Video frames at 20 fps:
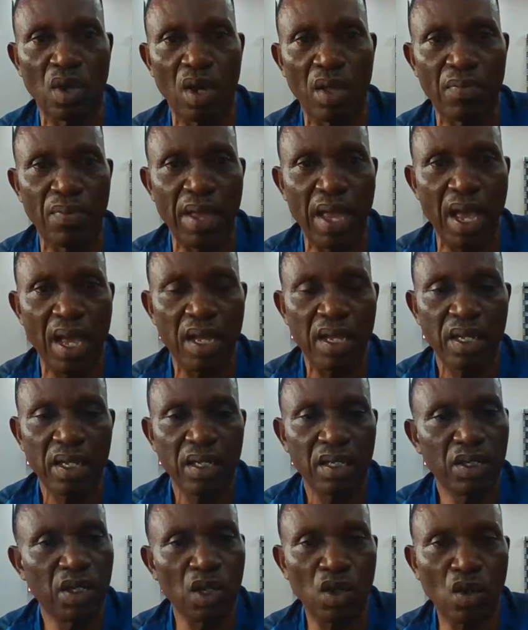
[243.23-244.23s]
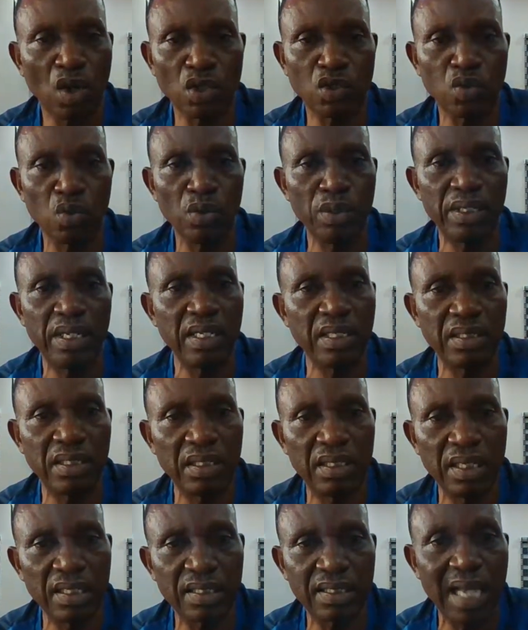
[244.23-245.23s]
not there, the court will
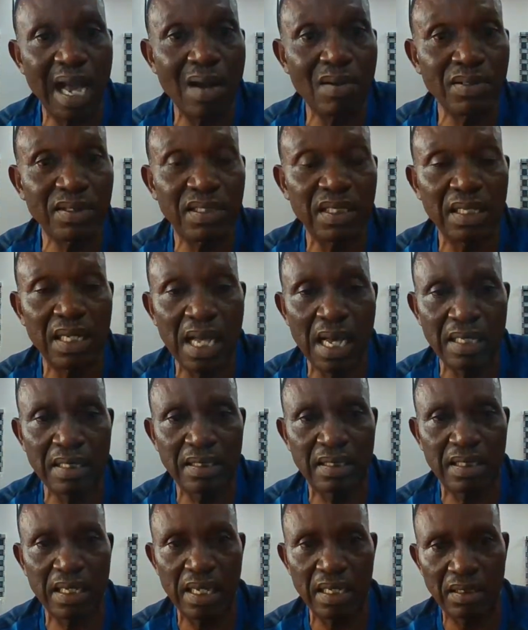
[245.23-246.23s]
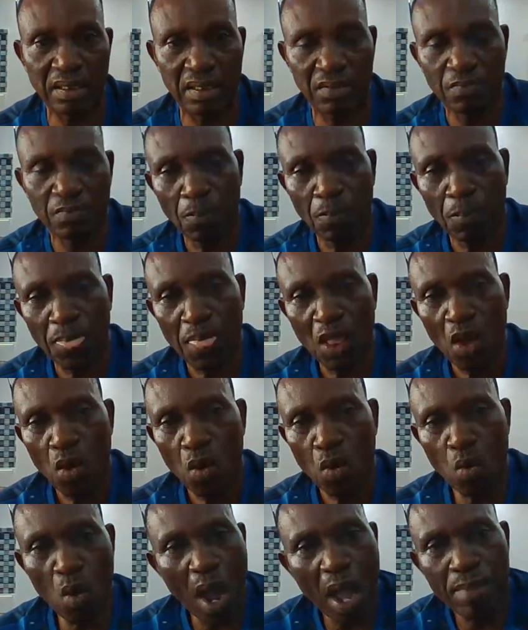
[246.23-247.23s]
discountenance it.
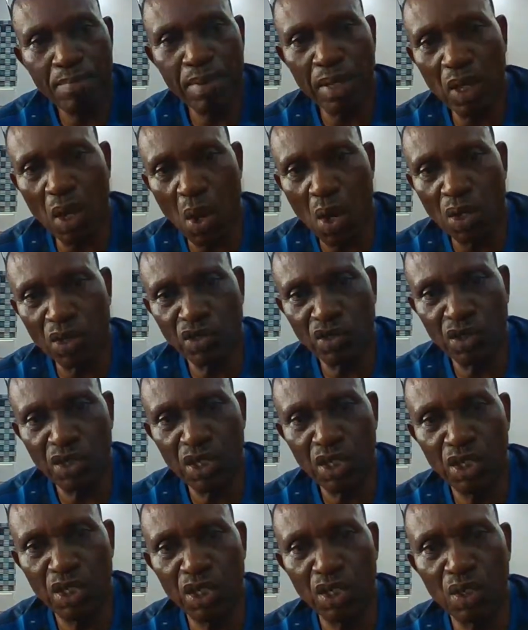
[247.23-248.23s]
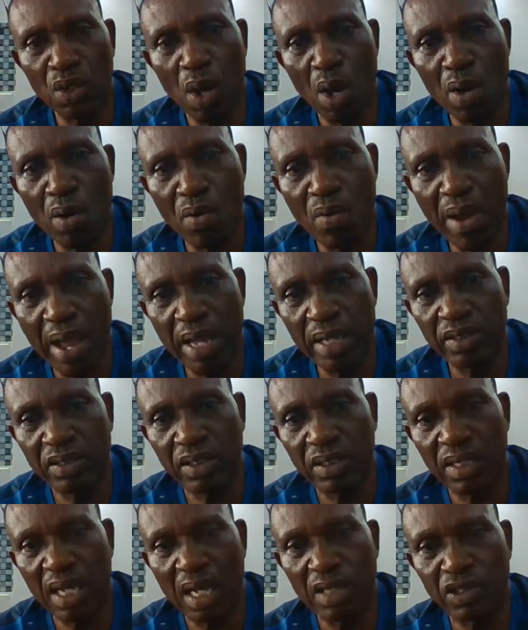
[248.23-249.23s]
Why? Because he did not
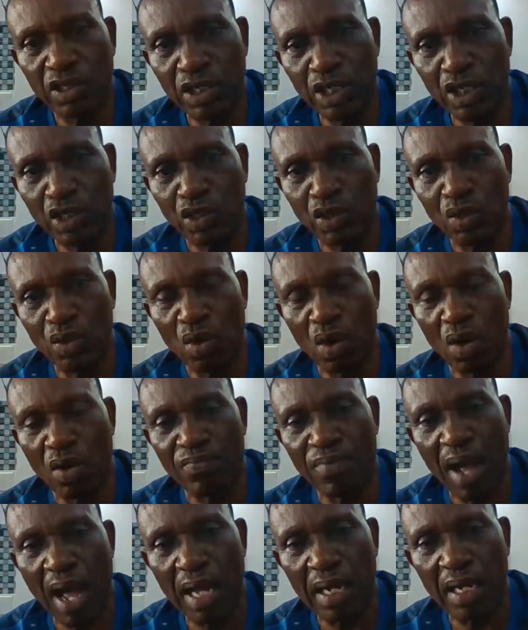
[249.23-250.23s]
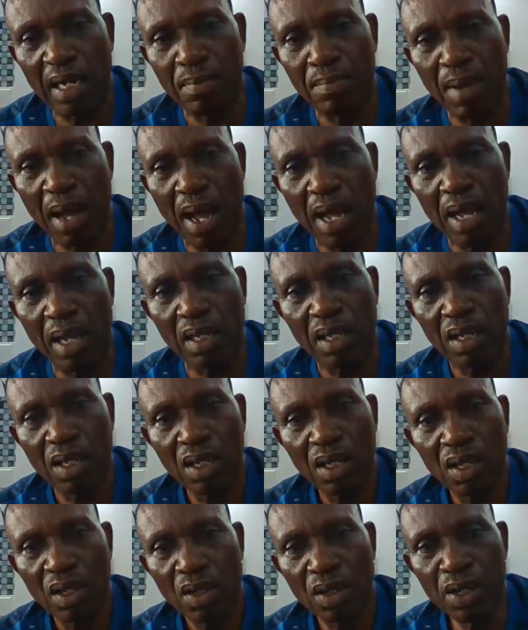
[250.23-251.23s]
raise that issue of alibi
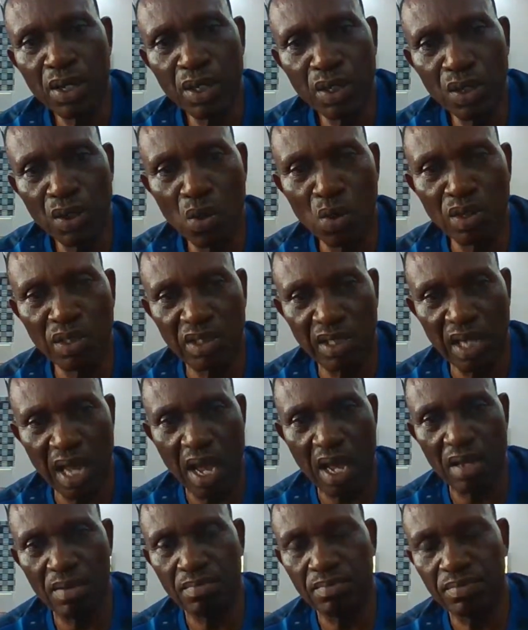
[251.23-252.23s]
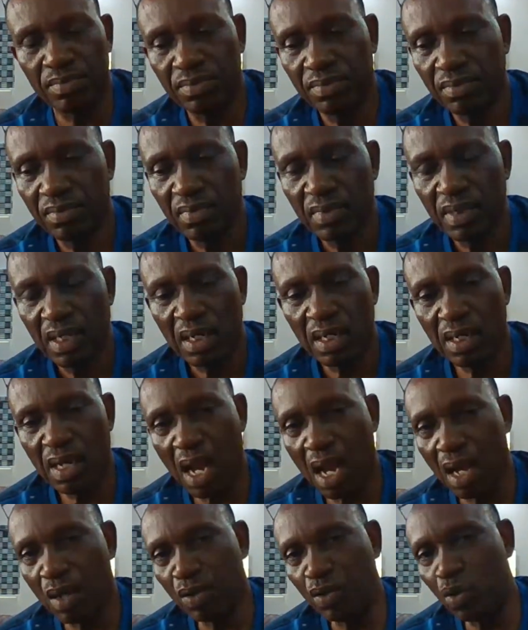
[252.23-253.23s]
in good time.
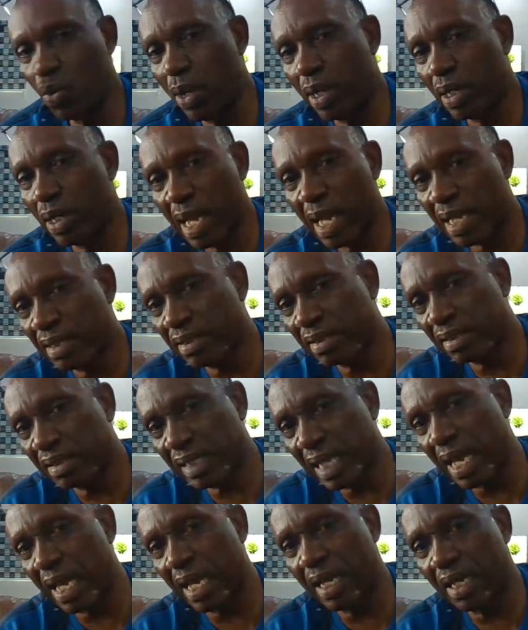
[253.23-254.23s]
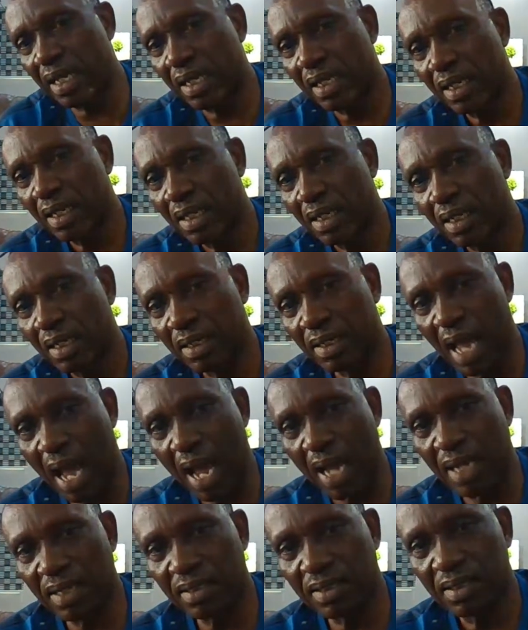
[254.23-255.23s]
Now, do we then say
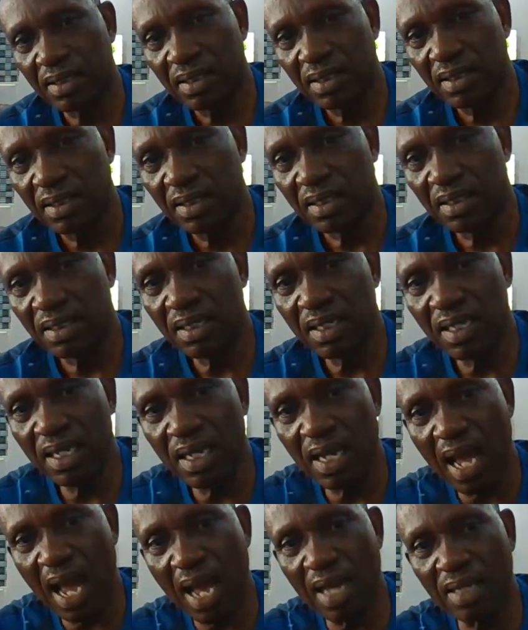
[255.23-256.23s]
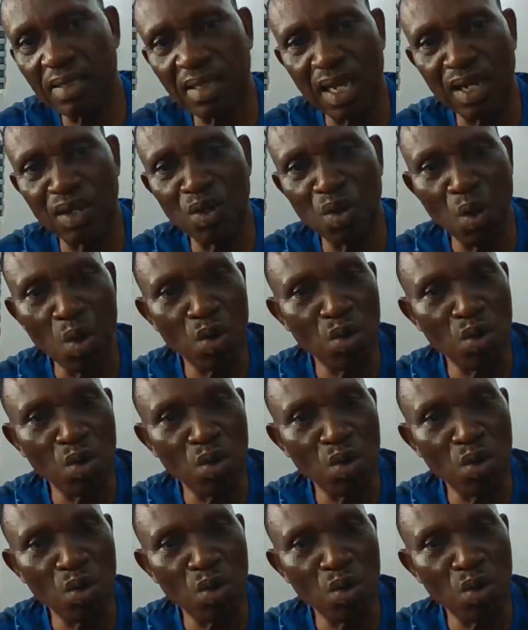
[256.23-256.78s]
that he has an